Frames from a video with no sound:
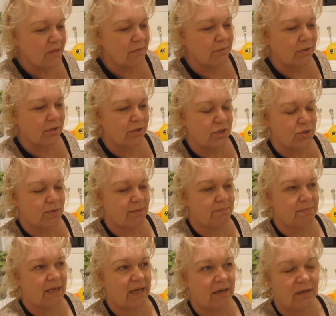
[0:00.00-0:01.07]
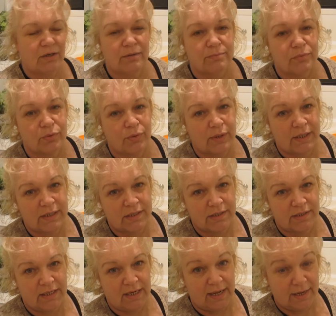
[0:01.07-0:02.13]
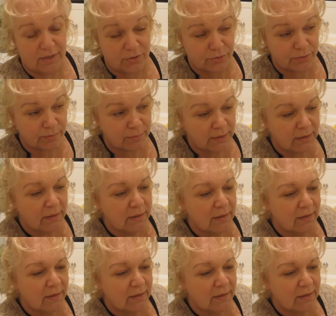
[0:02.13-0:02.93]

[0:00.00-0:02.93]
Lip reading: I'm going to unpack a lot more in the lounge room.